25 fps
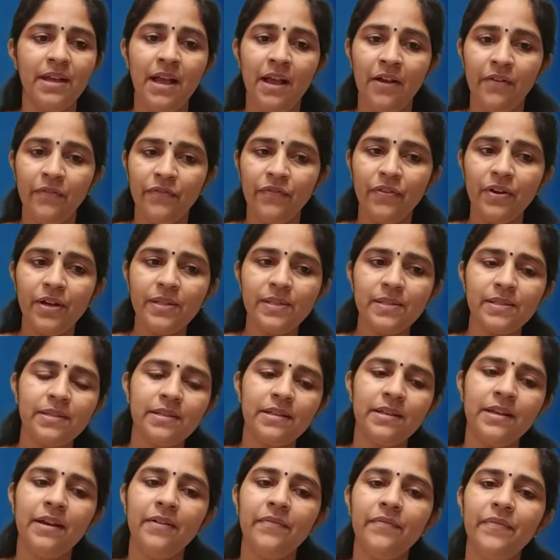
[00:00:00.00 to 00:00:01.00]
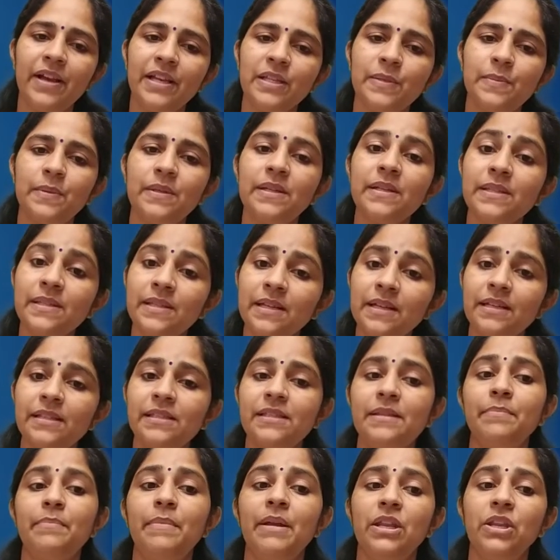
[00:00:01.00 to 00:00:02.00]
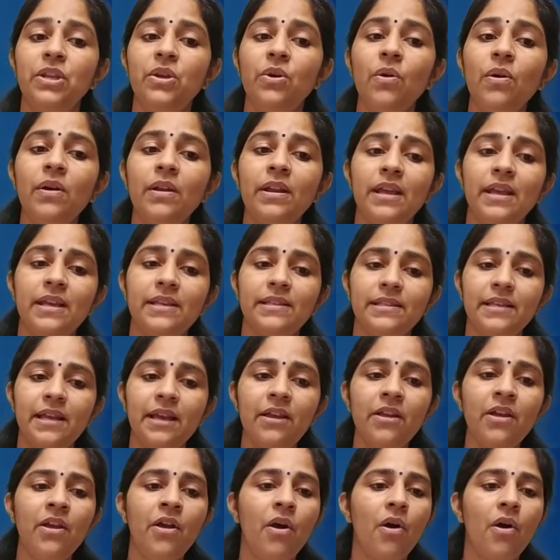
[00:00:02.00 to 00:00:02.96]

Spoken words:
First, as we discussed, the manure is an